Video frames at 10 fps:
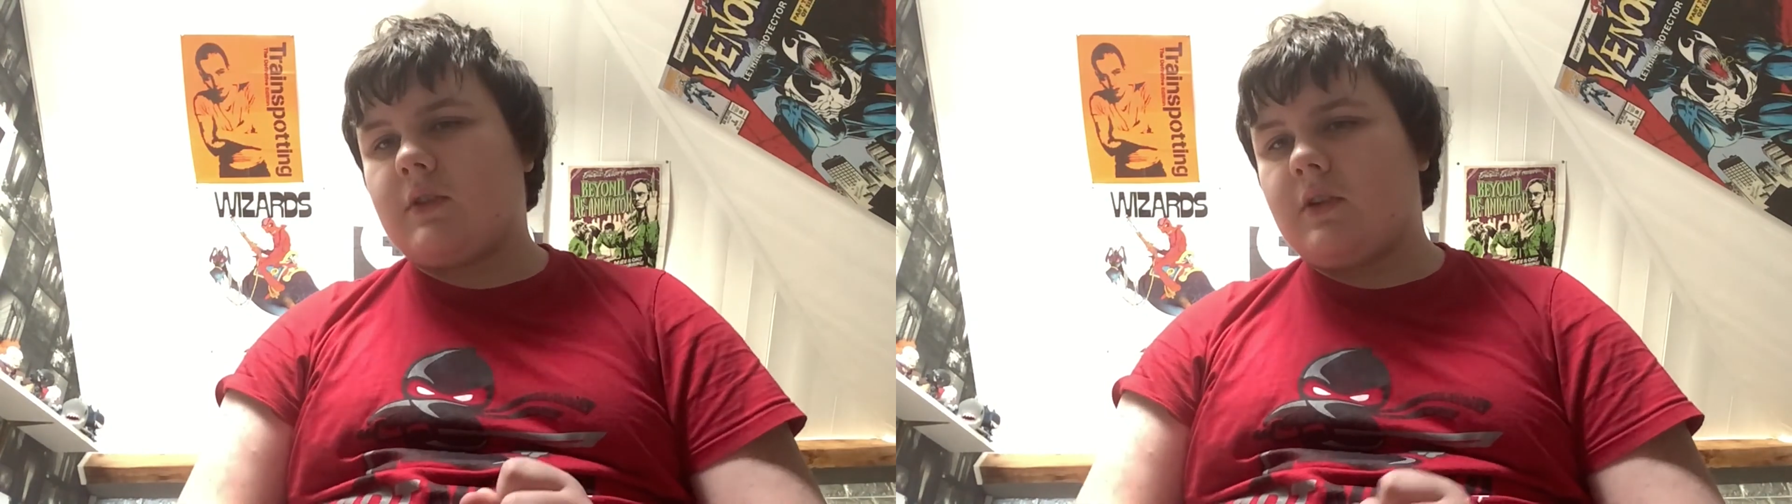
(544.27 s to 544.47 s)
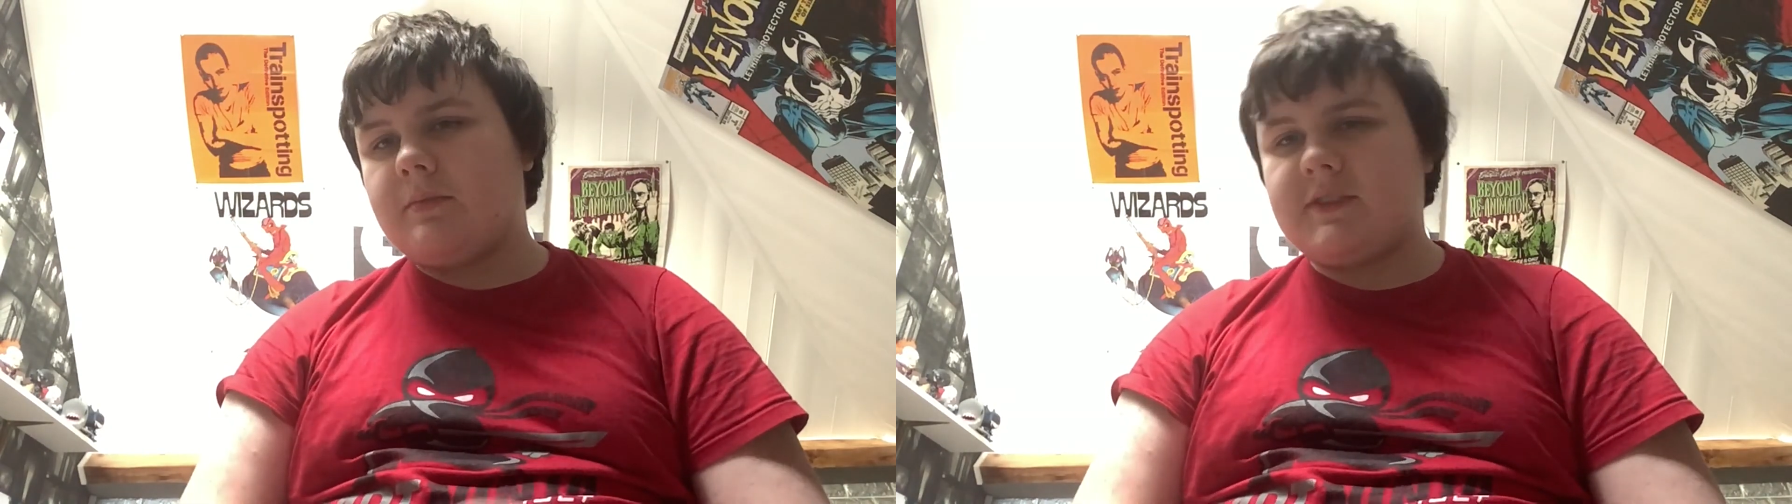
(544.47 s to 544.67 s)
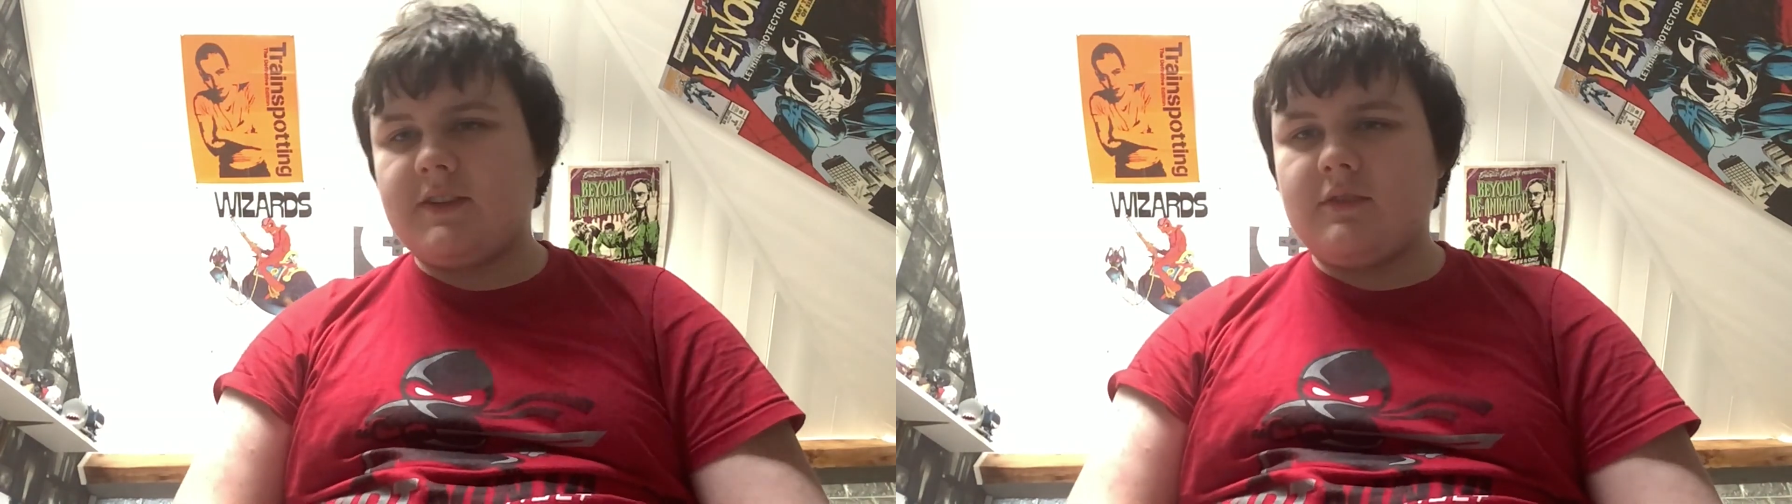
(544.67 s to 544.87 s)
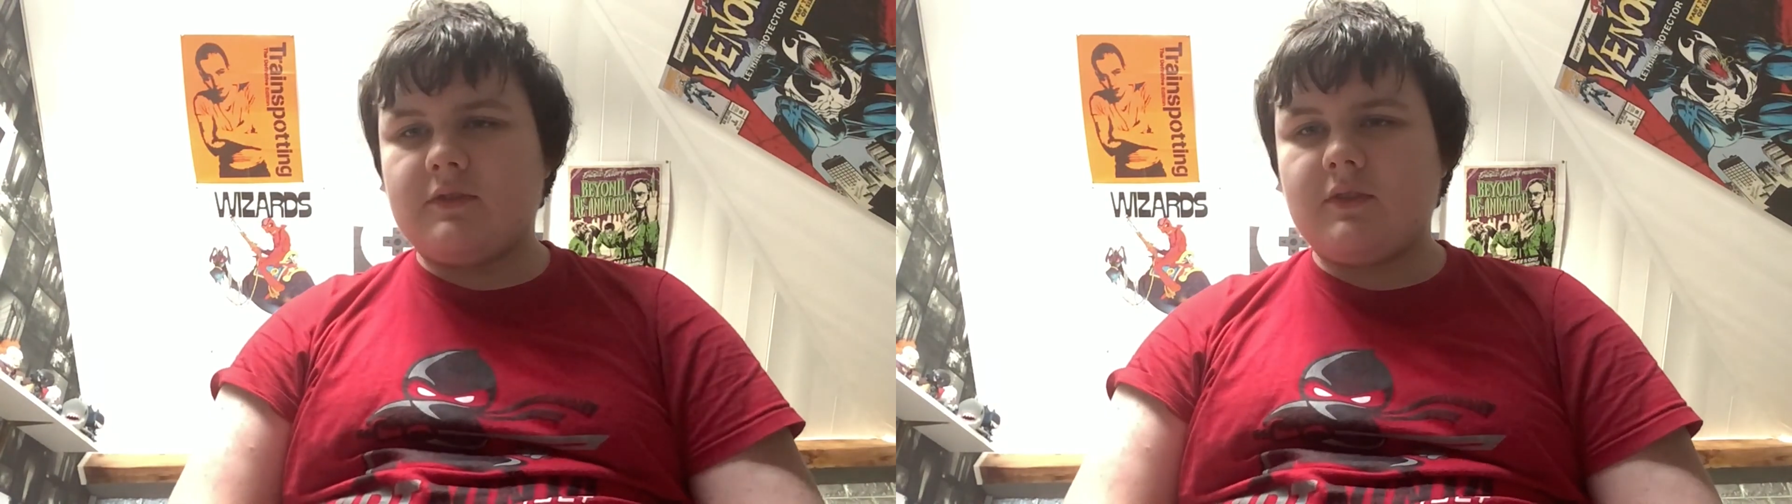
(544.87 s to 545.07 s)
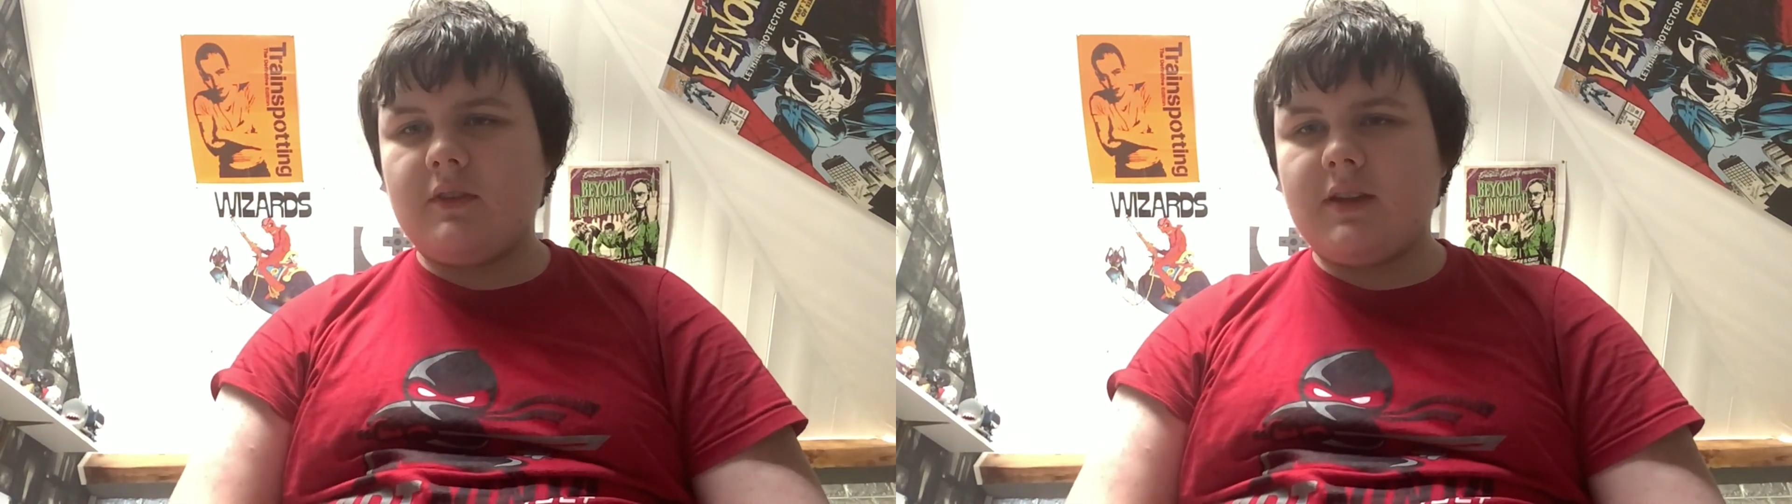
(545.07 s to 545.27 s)
I hope to see you
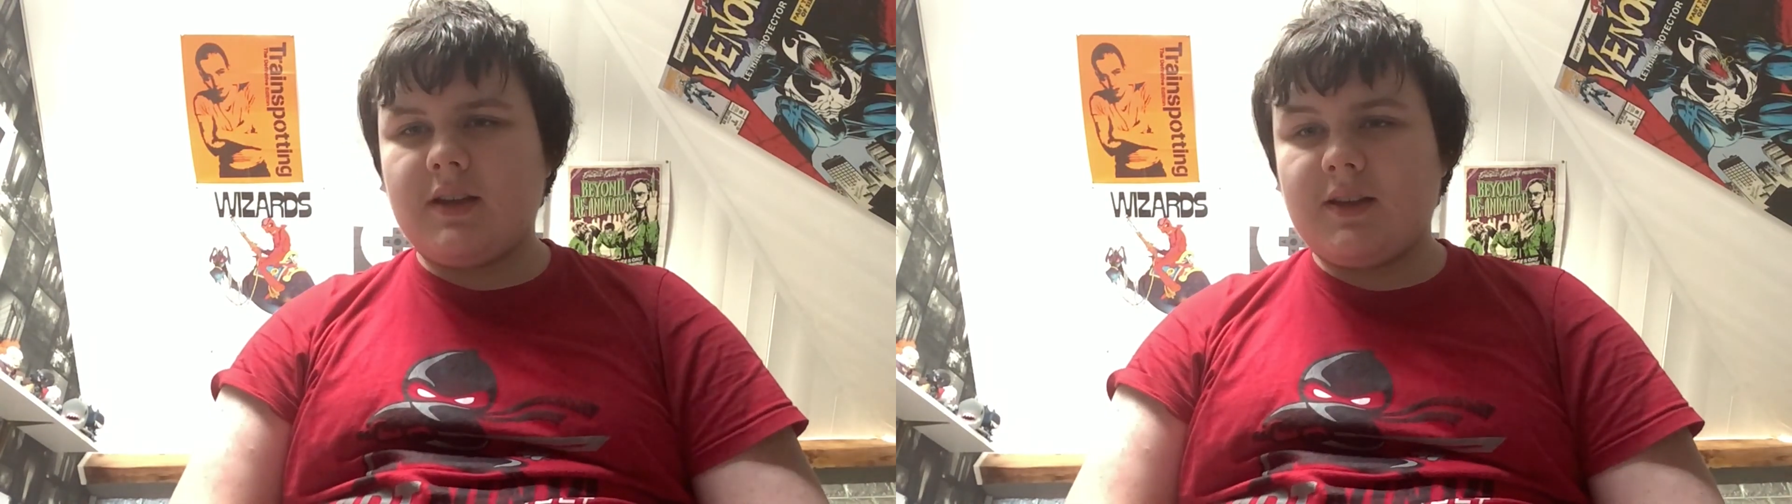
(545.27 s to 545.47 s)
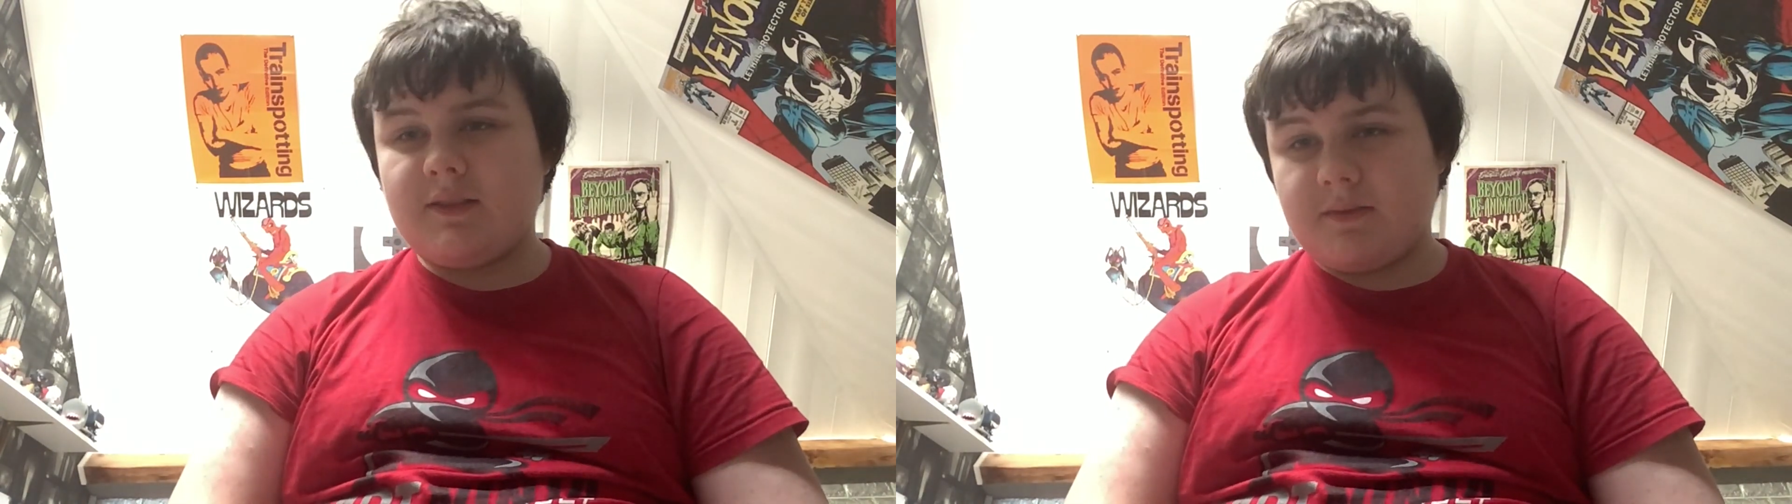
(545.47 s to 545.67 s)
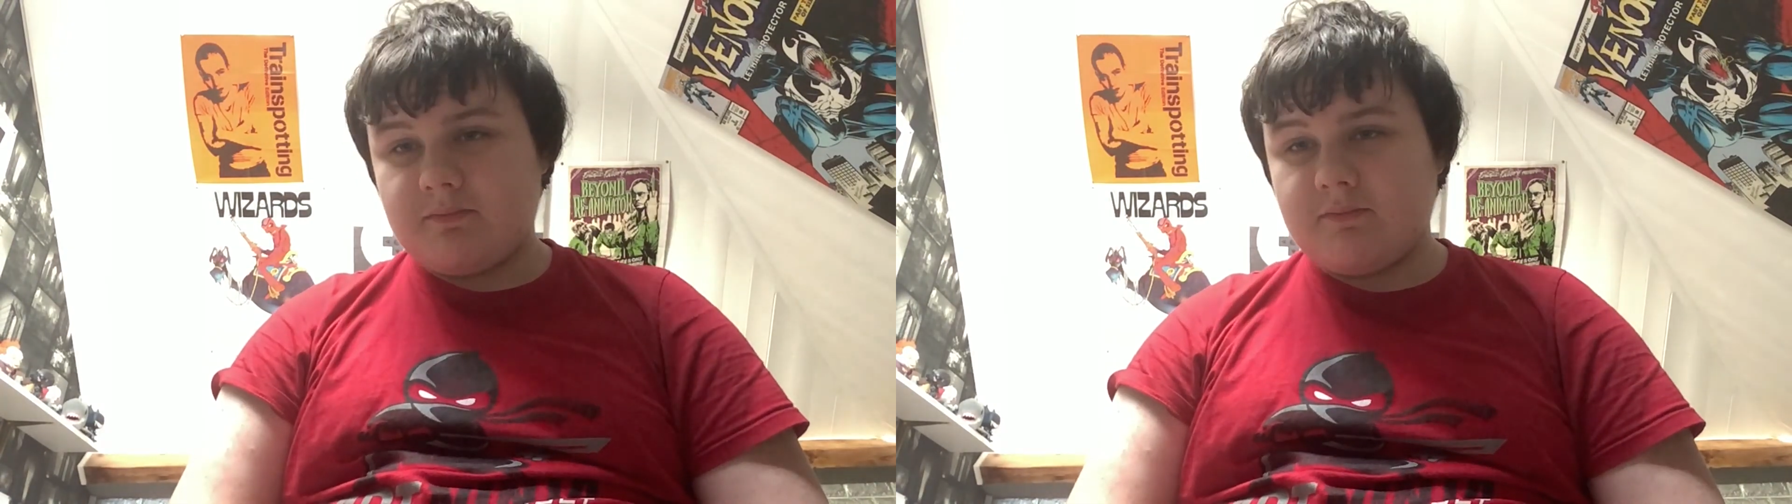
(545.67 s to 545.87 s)
soon, and